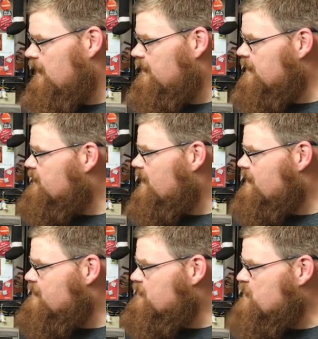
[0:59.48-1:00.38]
This right
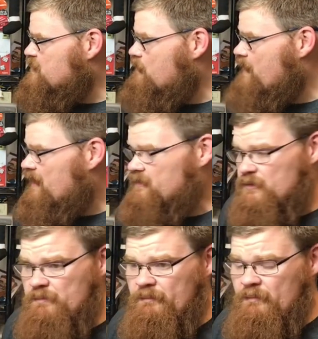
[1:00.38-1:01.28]
here is Mr.
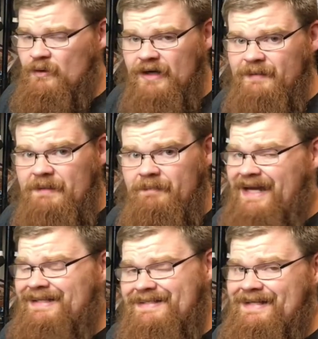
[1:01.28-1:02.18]
Pixel's Programming
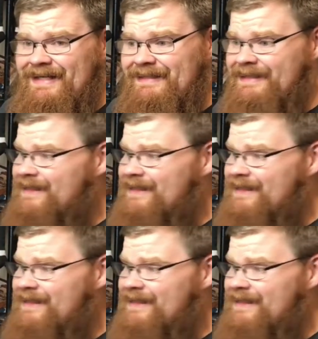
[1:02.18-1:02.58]
Paint Set.